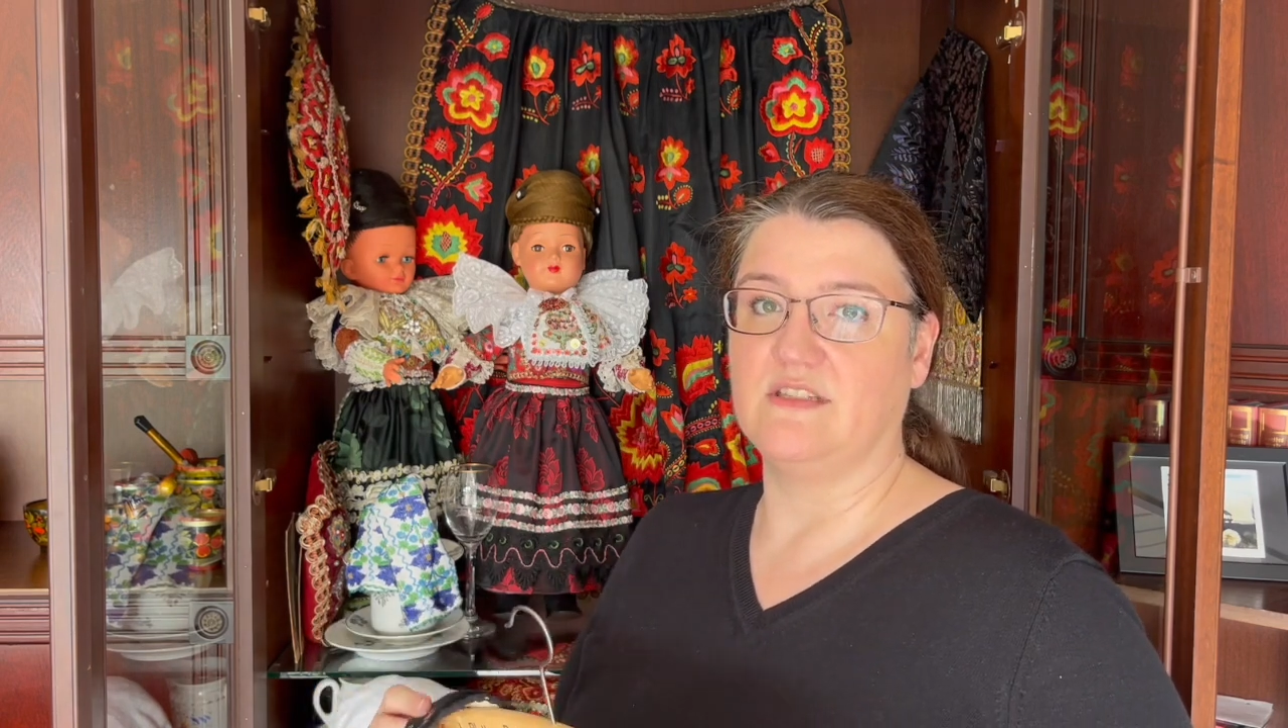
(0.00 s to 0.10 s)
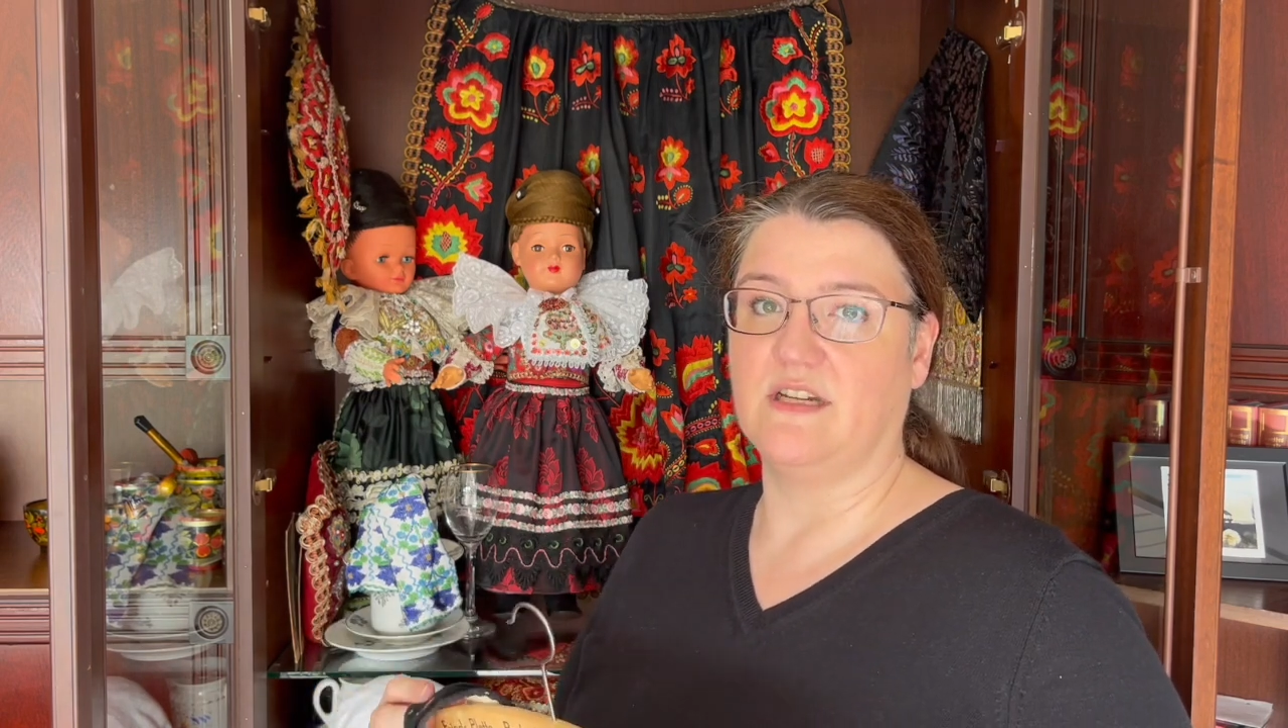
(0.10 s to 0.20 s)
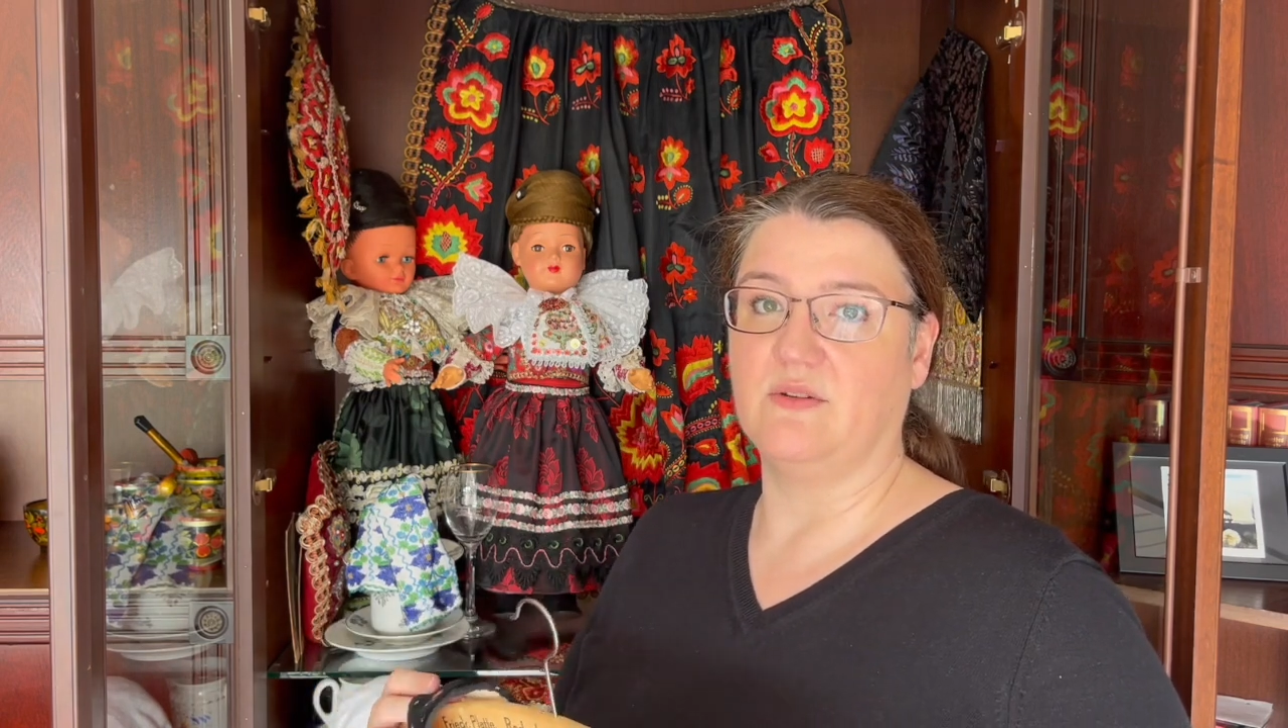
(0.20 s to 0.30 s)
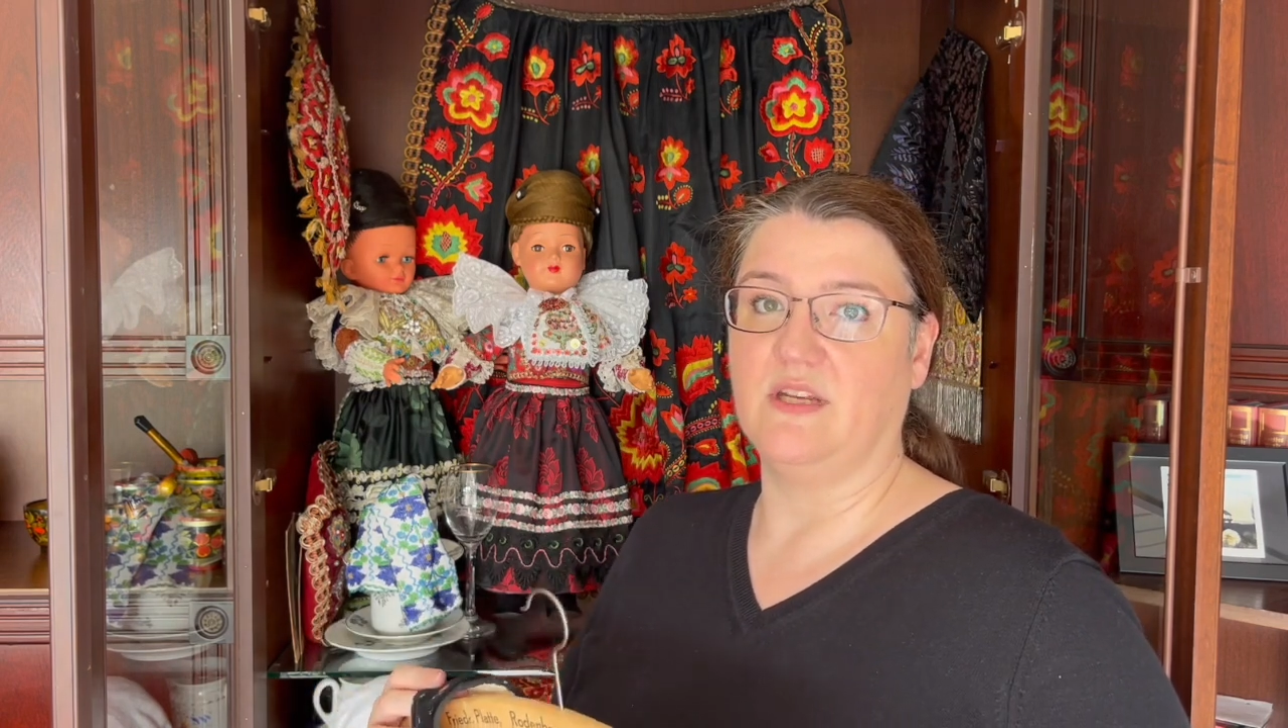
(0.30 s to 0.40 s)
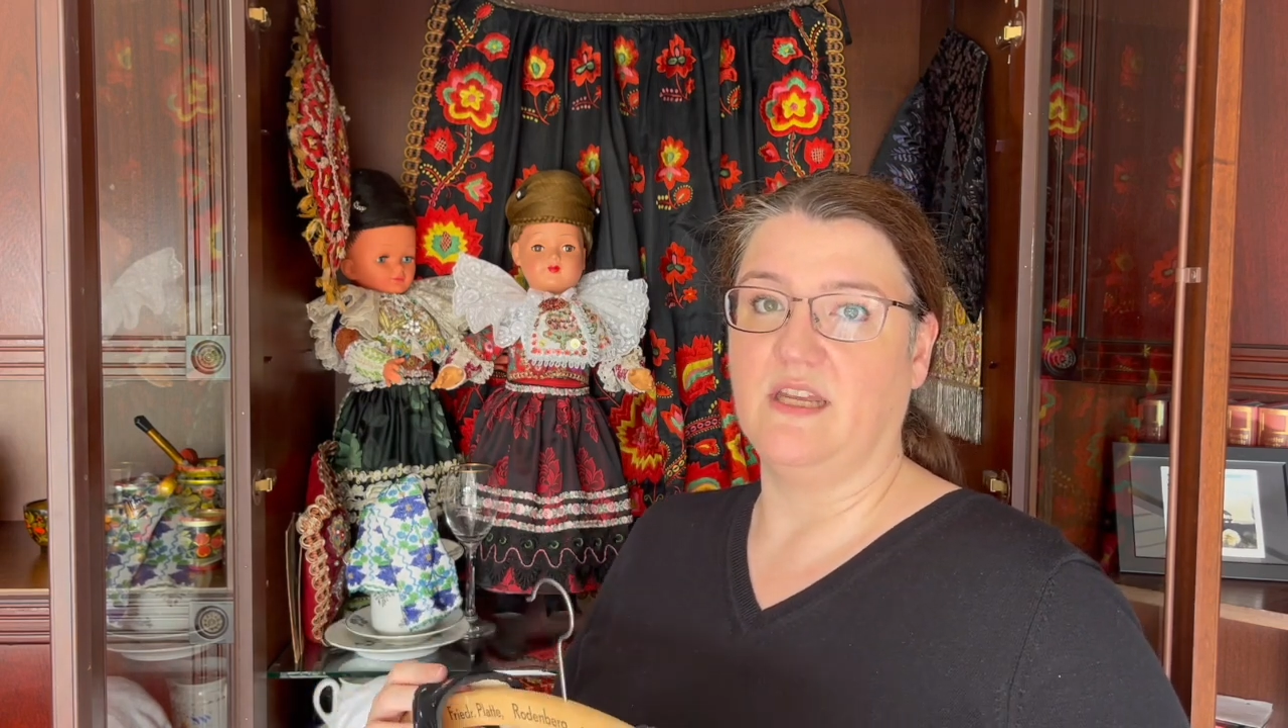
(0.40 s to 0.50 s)

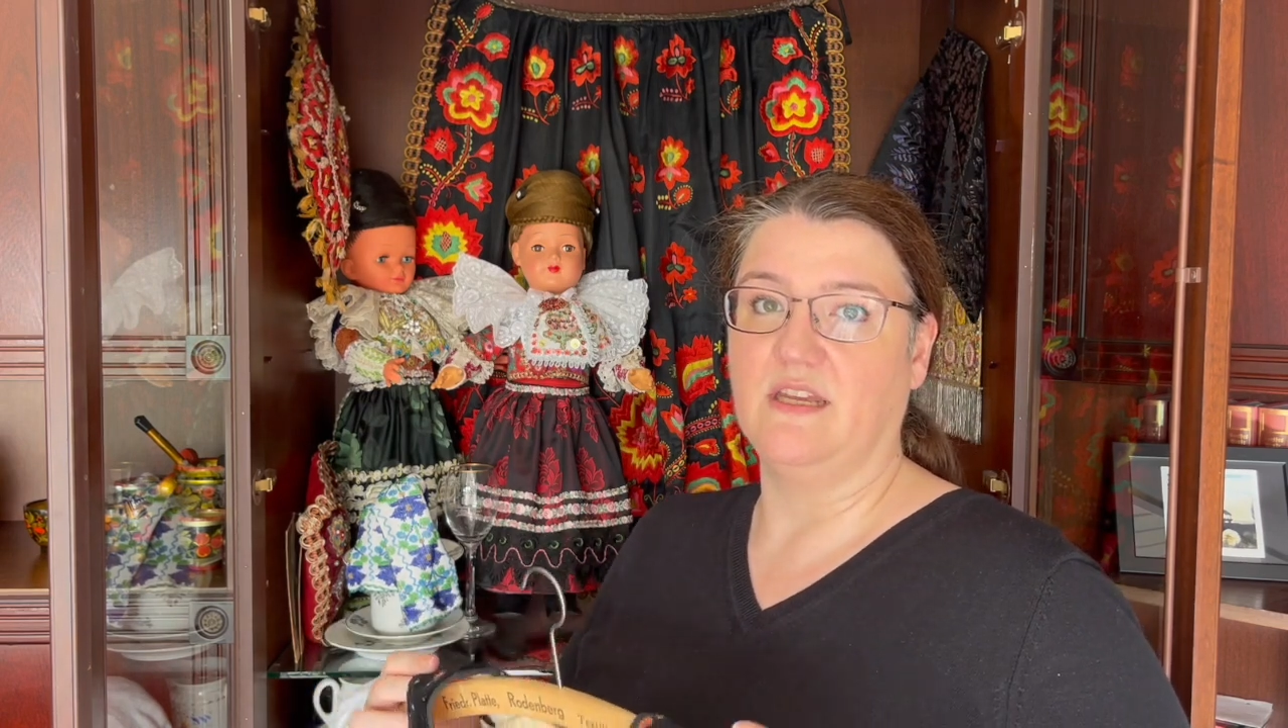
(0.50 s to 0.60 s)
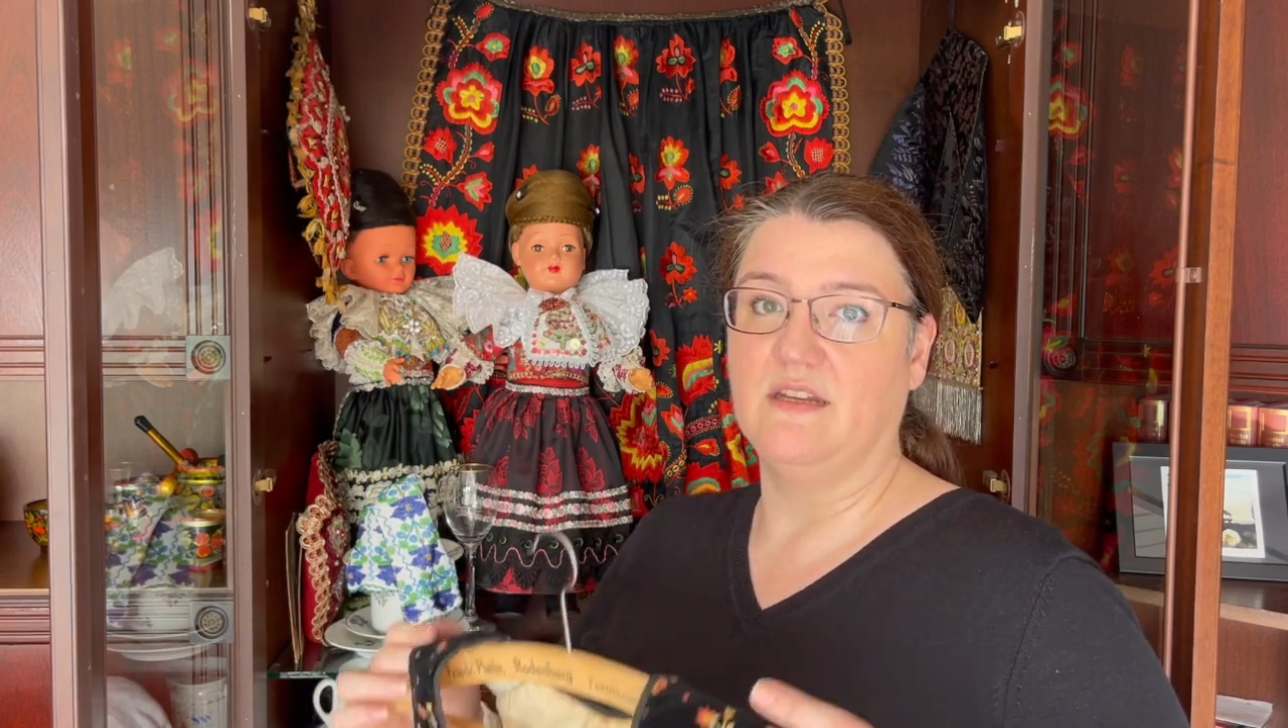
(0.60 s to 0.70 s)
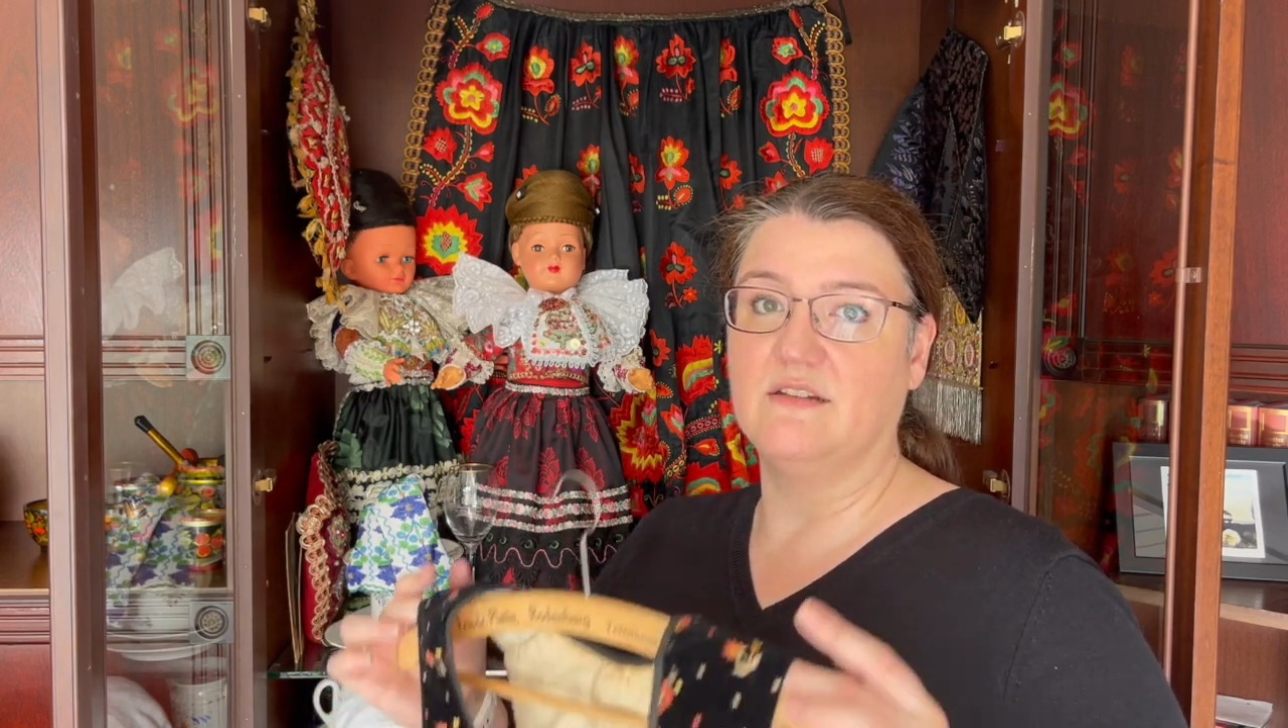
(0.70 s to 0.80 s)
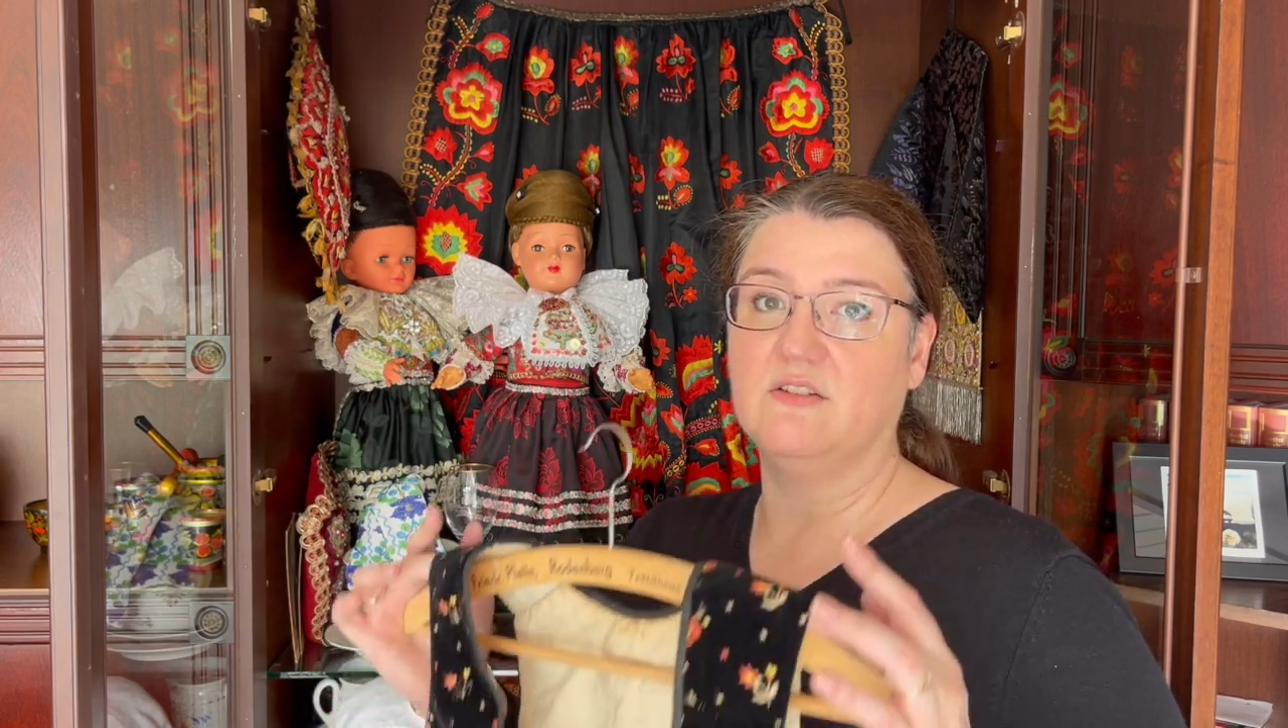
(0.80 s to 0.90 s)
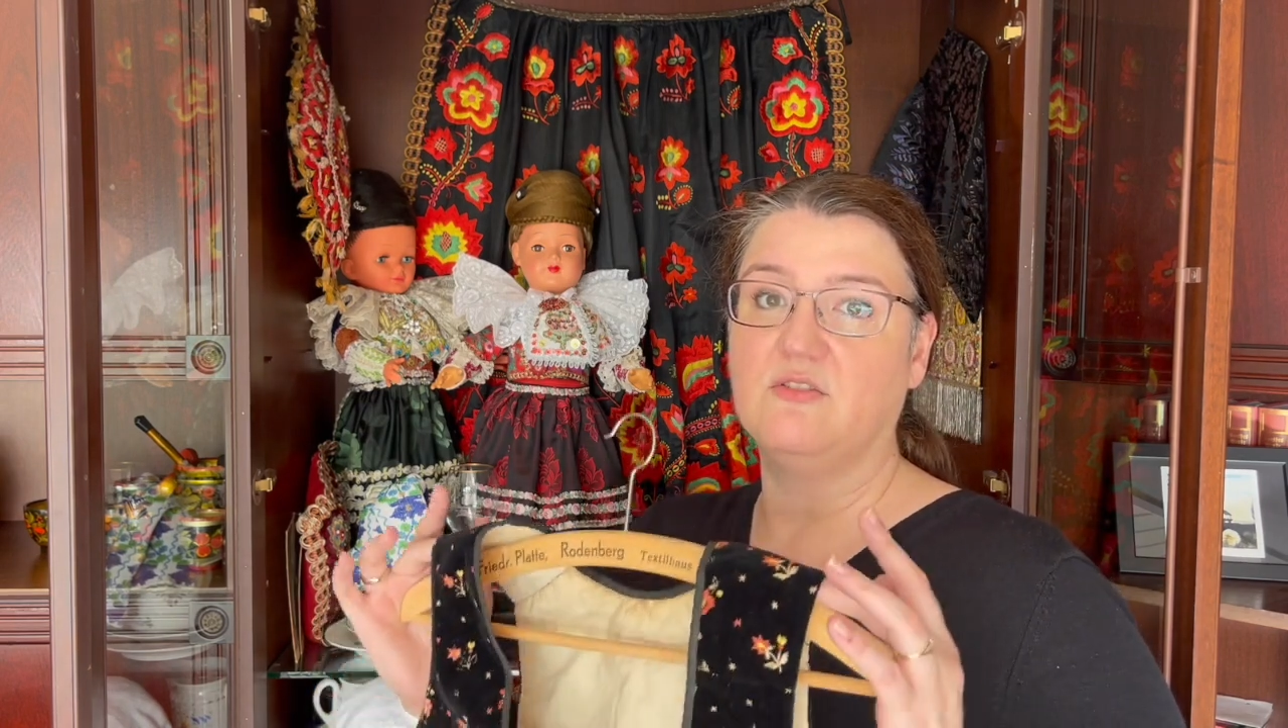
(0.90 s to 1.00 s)
down and